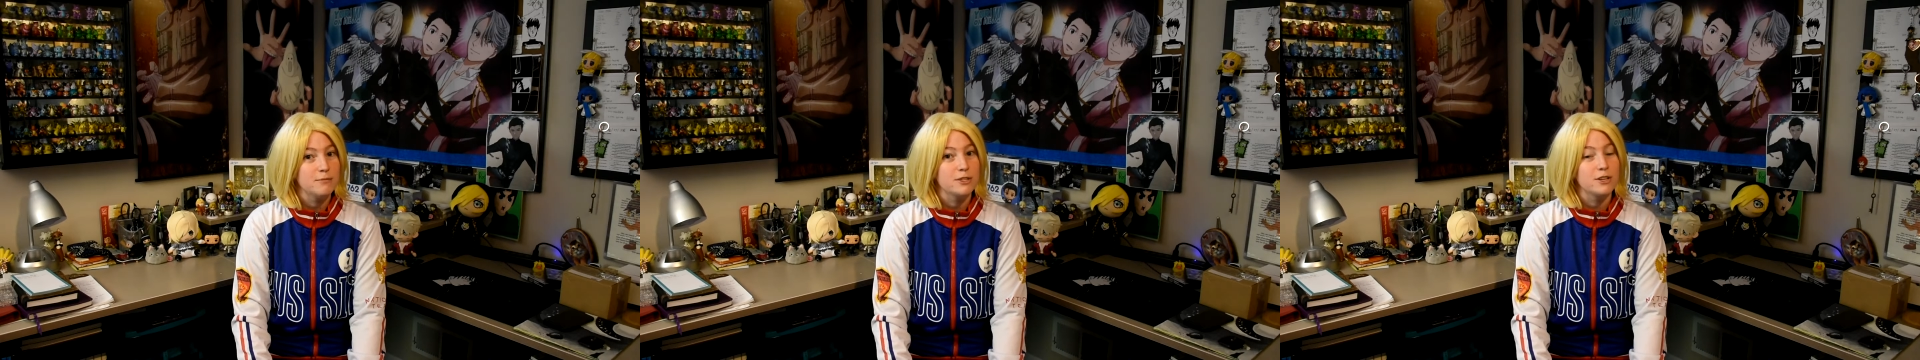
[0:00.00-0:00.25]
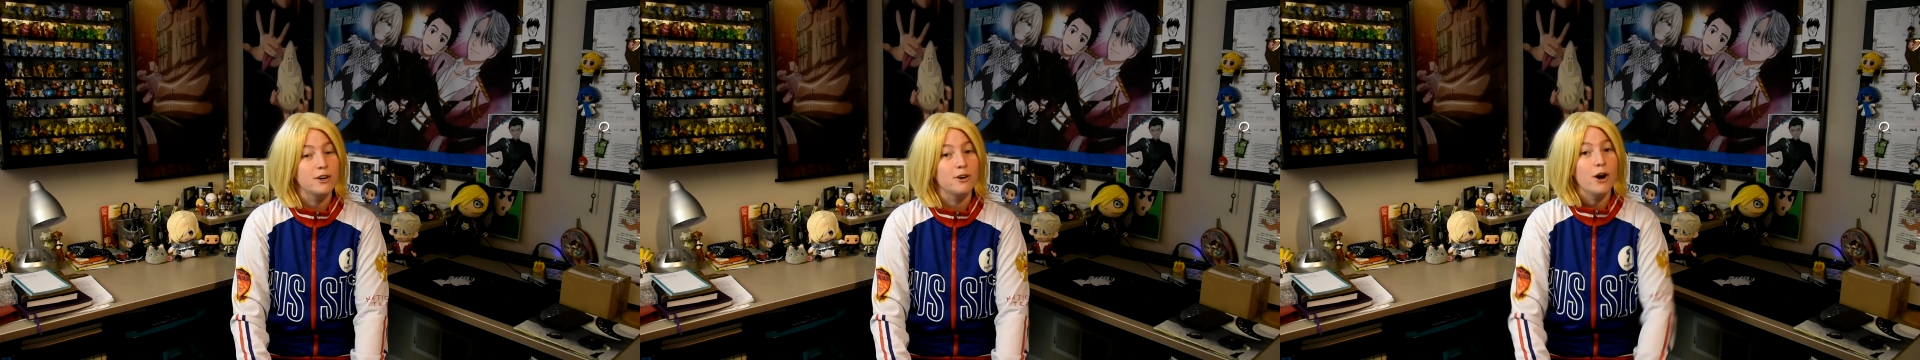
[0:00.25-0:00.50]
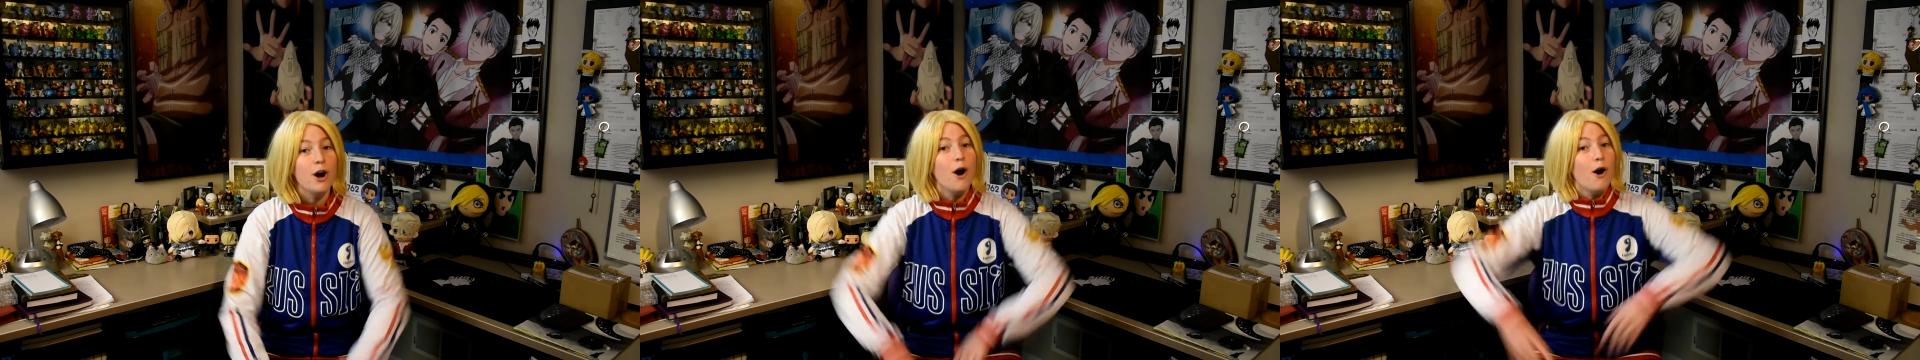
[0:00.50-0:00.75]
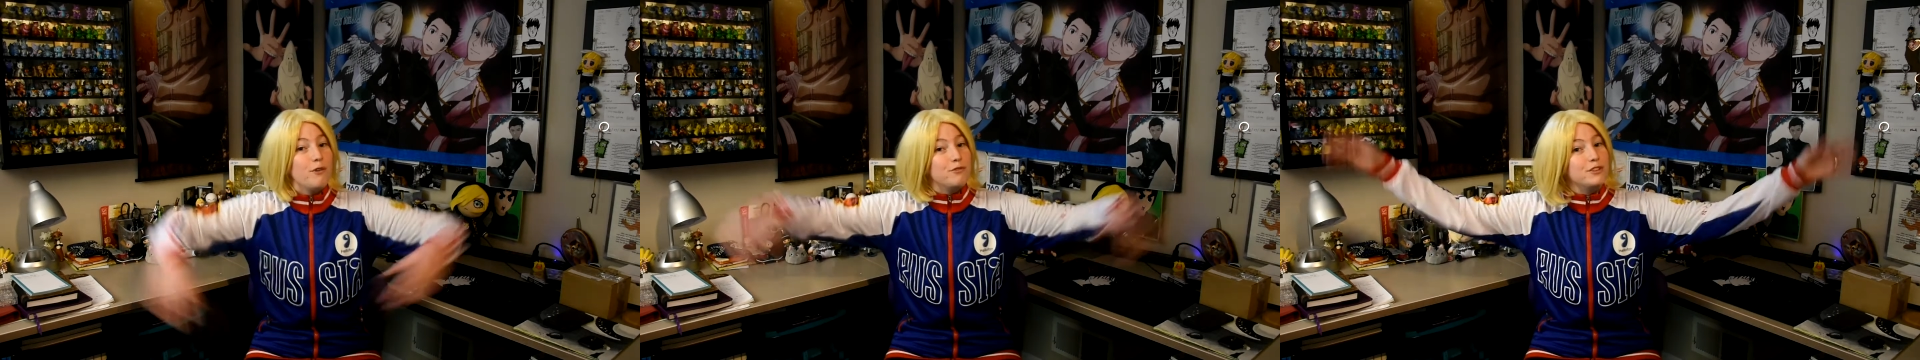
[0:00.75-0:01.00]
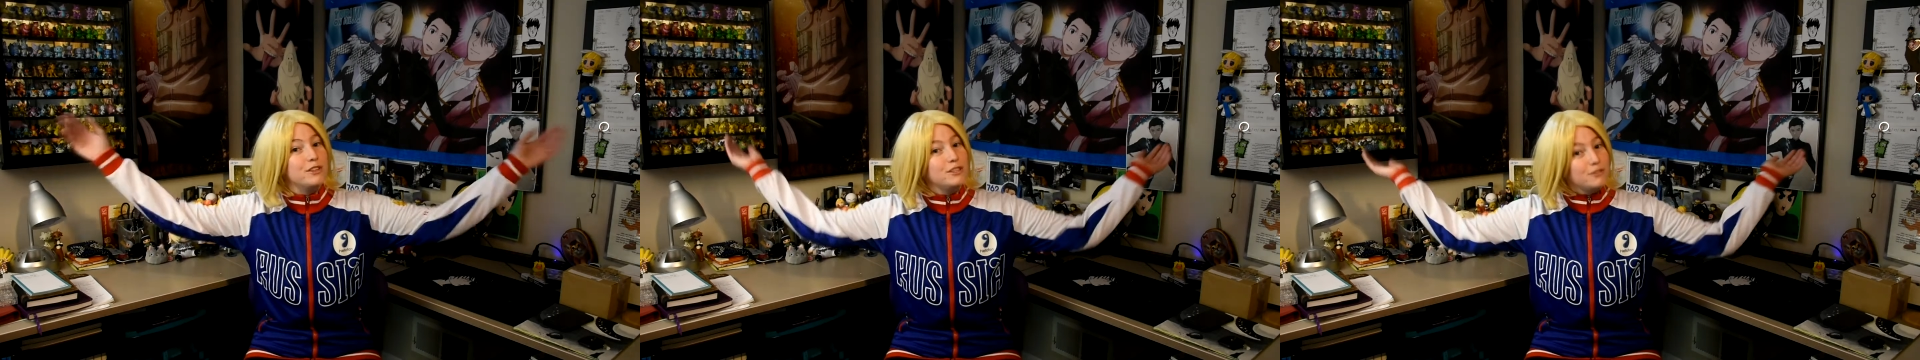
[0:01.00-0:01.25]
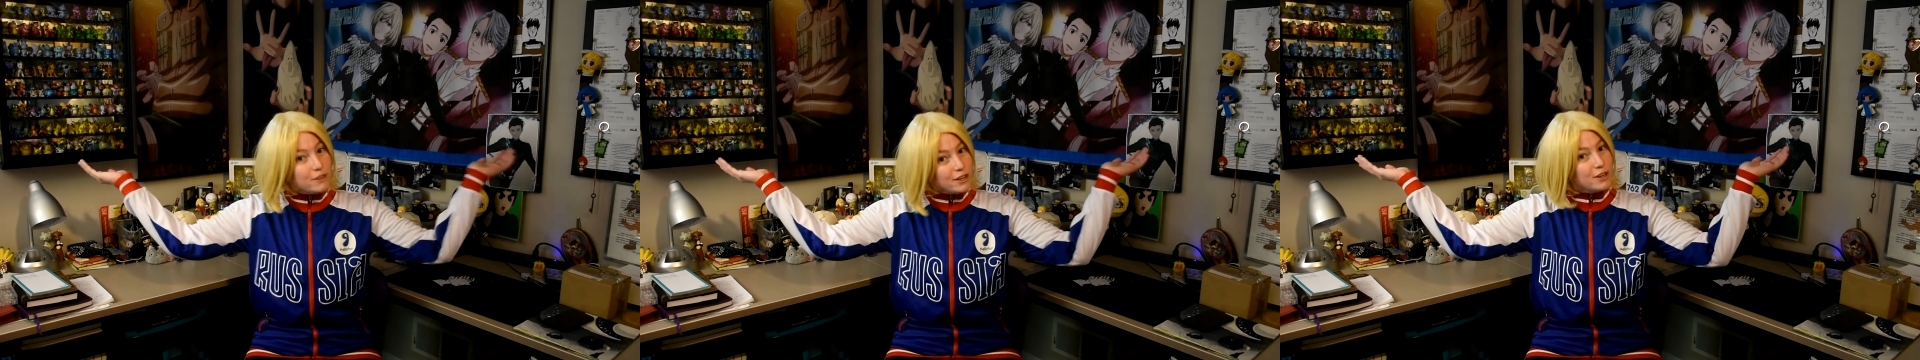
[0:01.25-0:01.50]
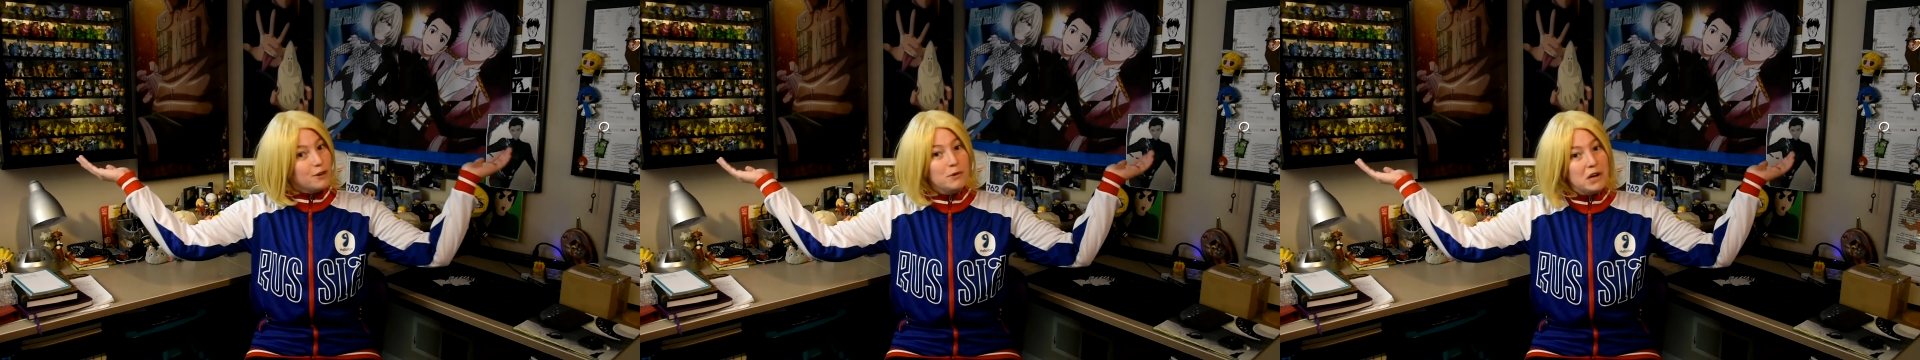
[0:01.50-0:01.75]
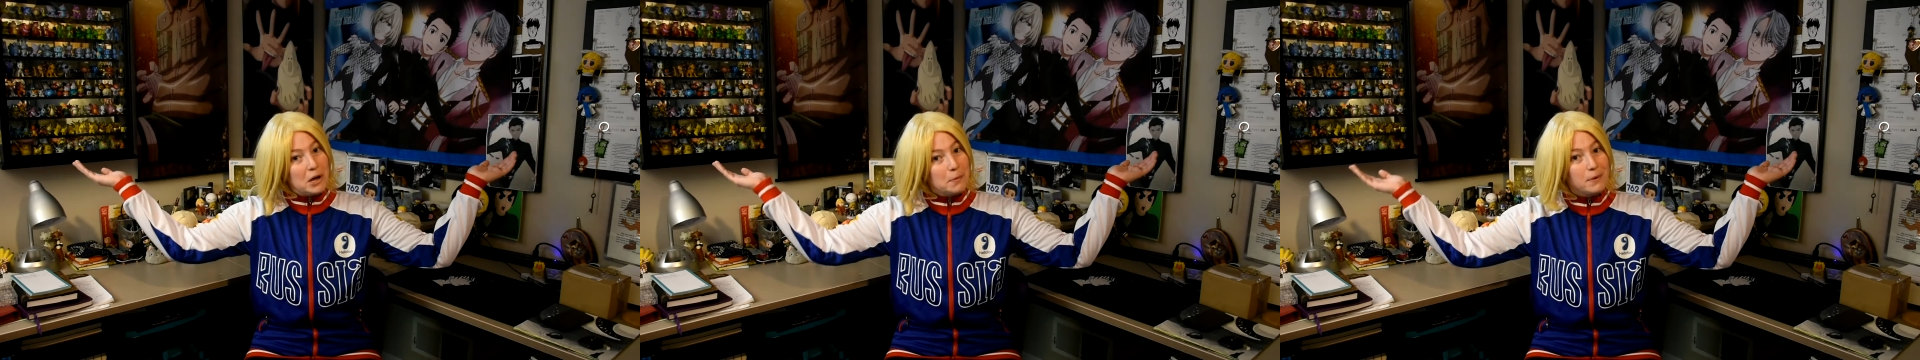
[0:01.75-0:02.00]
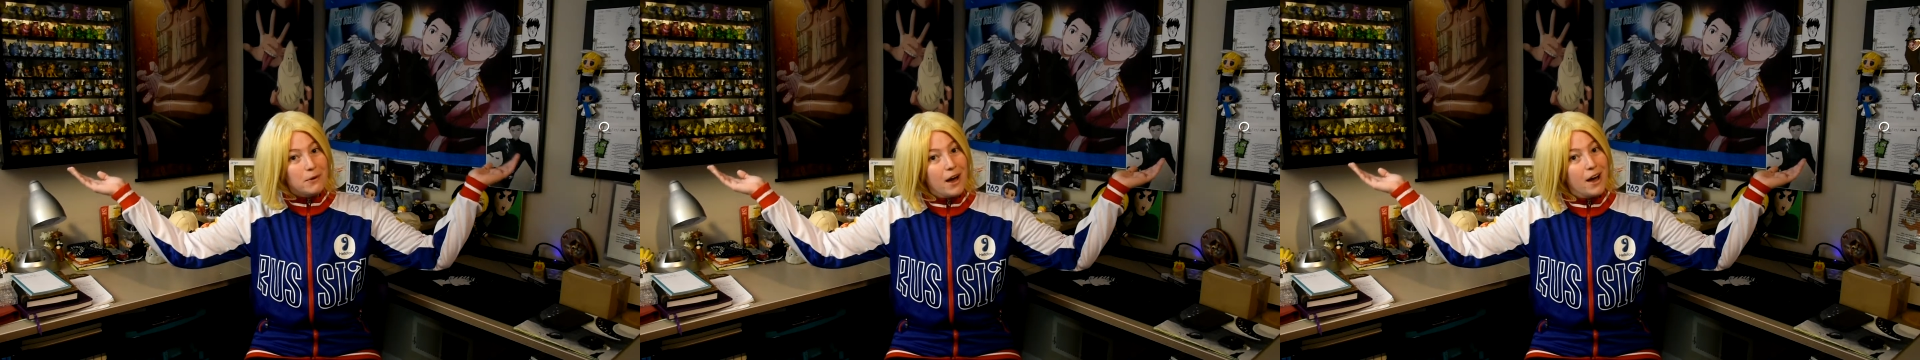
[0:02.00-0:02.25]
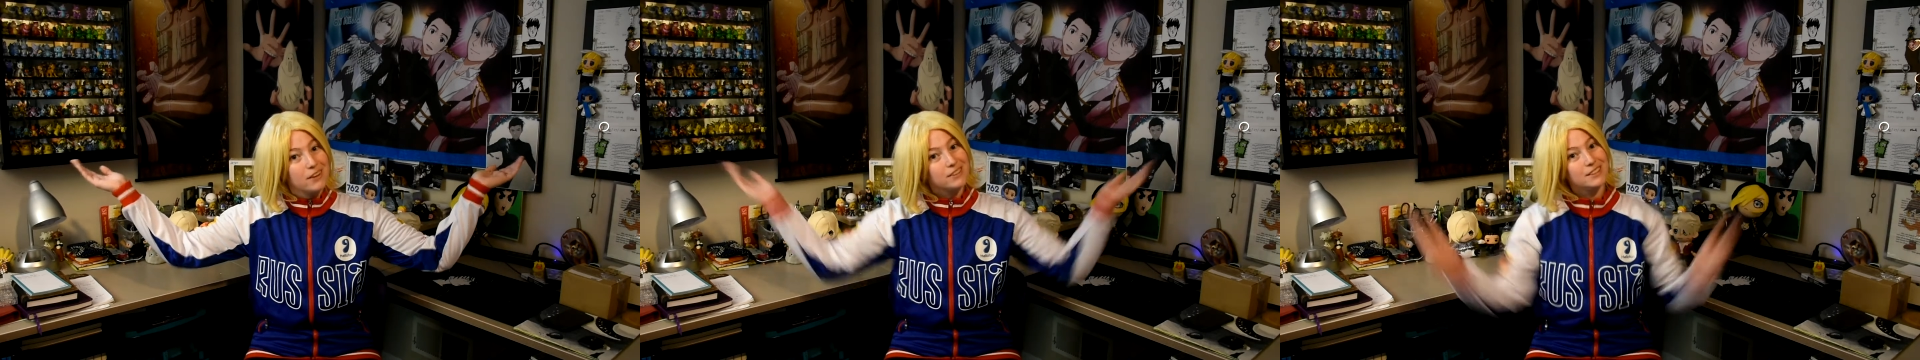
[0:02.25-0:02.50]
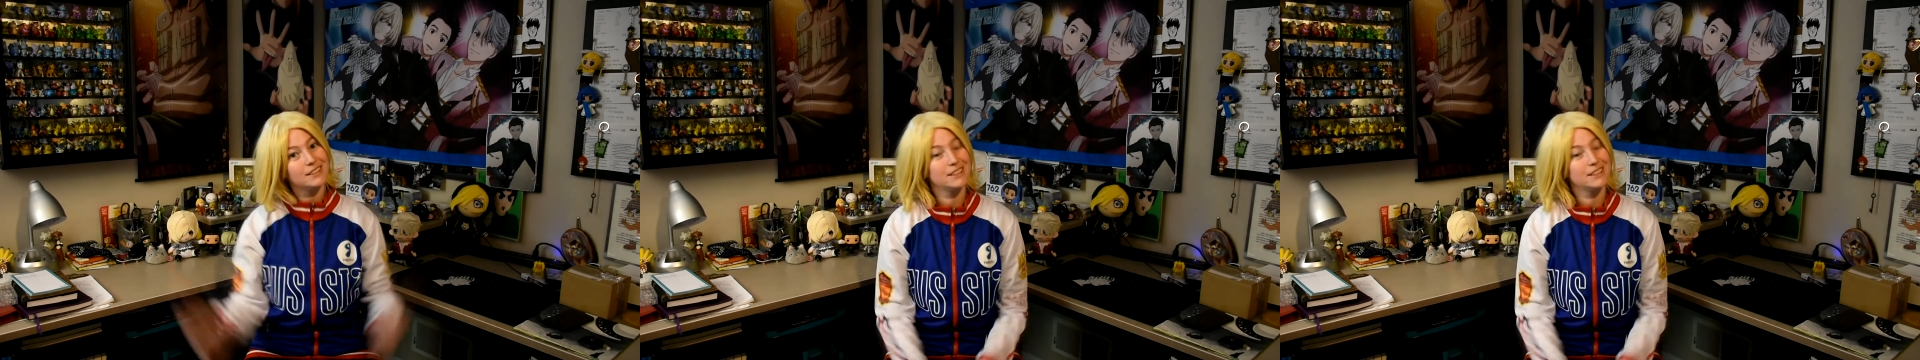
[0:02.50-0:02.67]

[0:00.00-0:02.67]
so hopefully this video will help you out.